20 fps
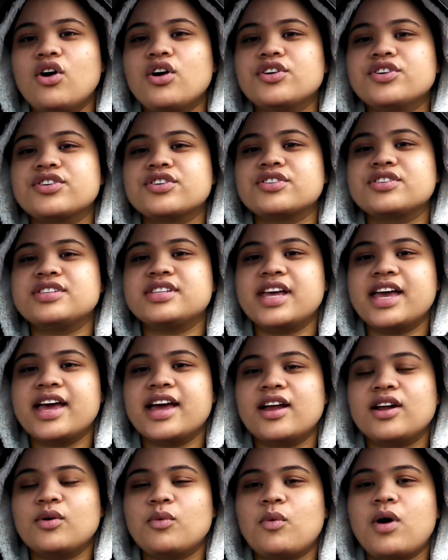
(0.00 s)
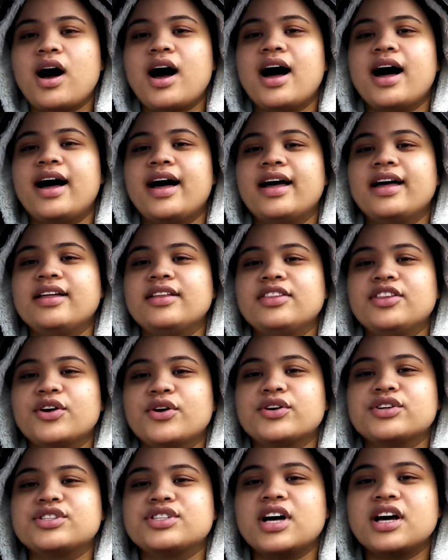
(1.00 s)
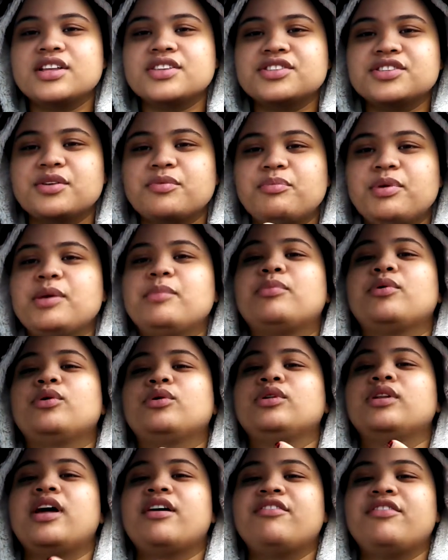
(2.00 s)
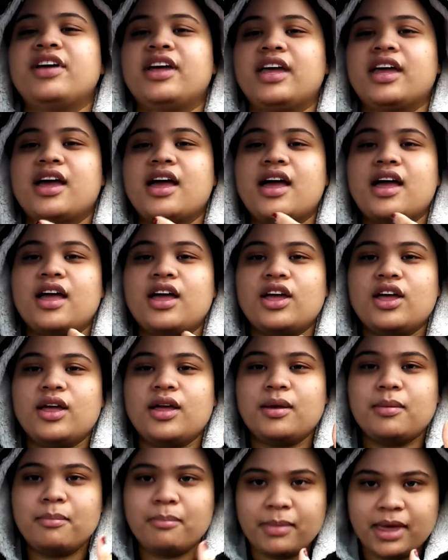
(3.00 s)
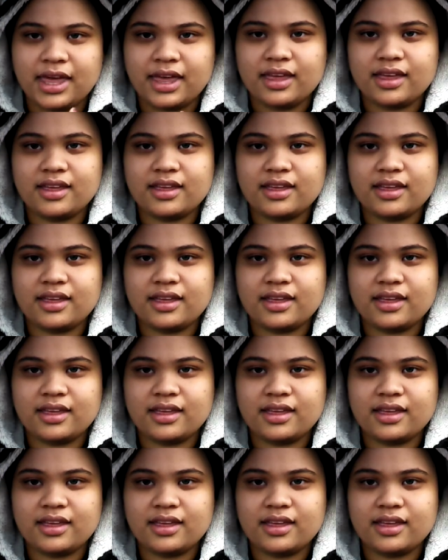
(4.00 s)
understand why there are tons of people loving me.